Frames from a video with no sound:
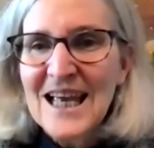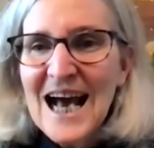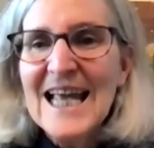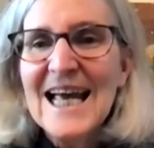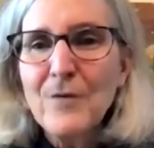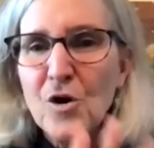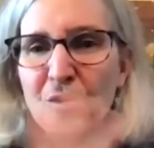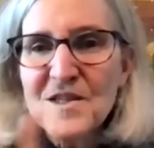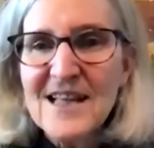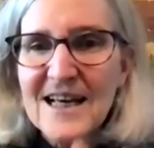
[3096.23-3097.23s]
I have a whole
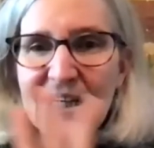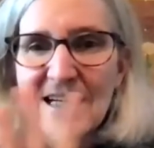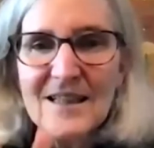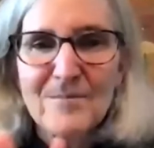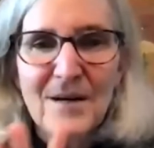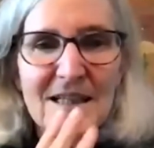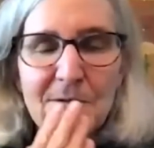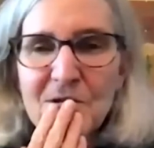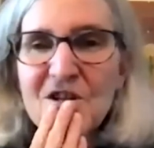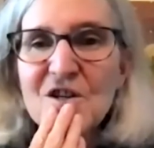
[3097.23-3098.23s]
slide on body
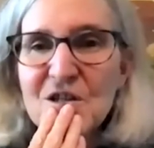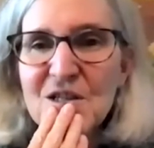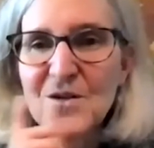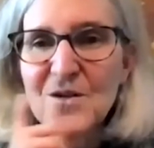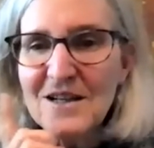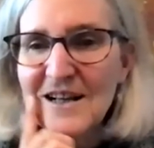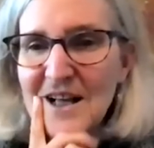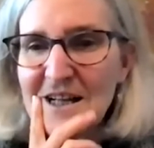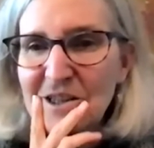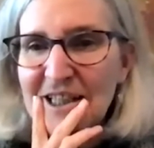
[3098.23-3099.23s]
workers, so
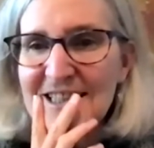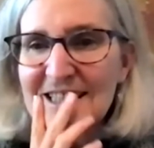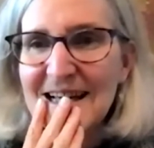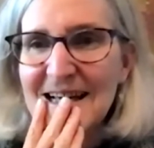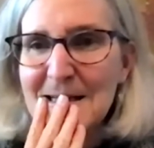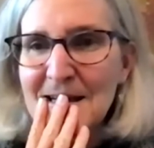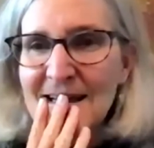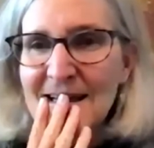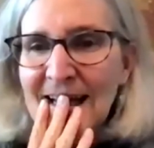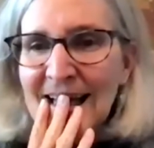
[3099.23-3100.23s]
I'll get to that.
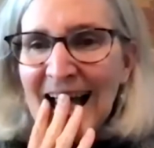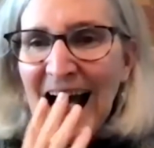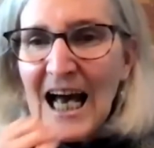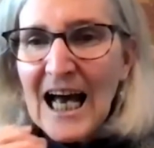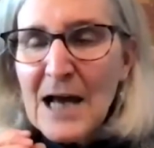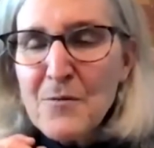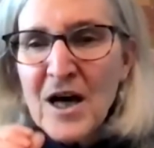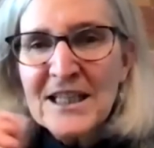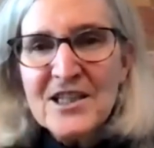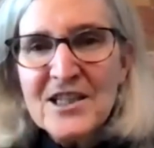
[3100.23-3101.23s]
I
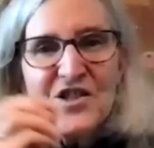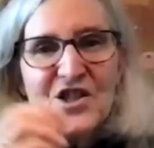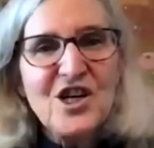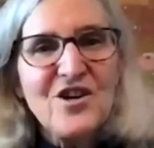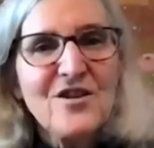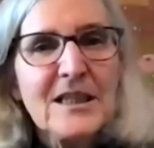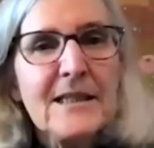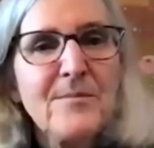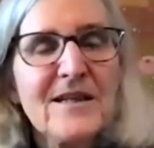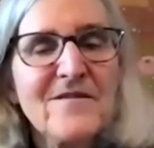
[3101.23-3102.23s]
wanted just to share a little
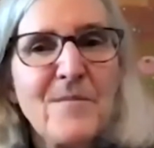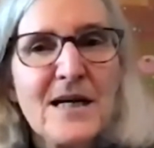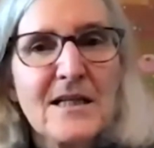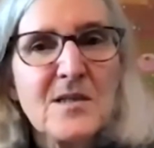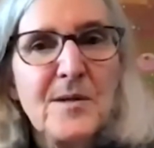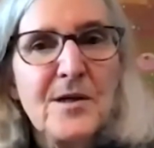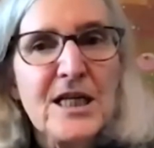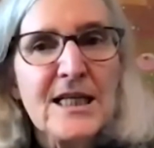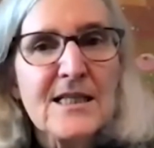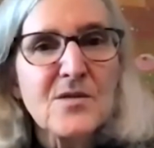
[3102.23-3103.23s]
bit of my
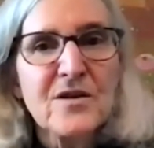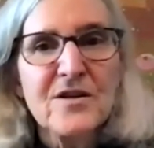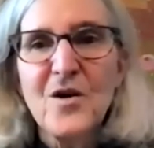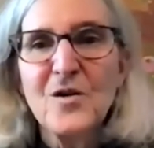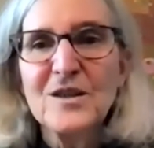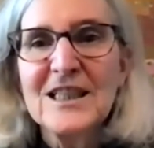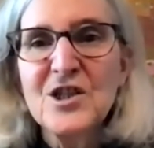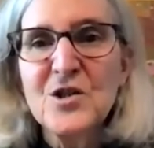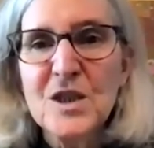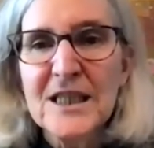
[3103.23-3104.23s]
experience with holding
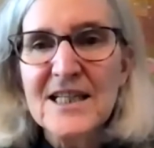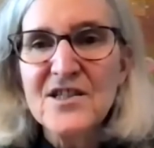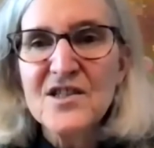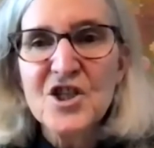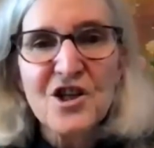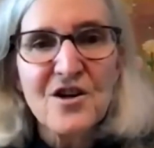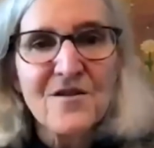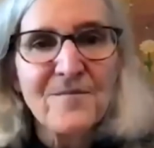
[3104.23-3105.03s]
dual licensure,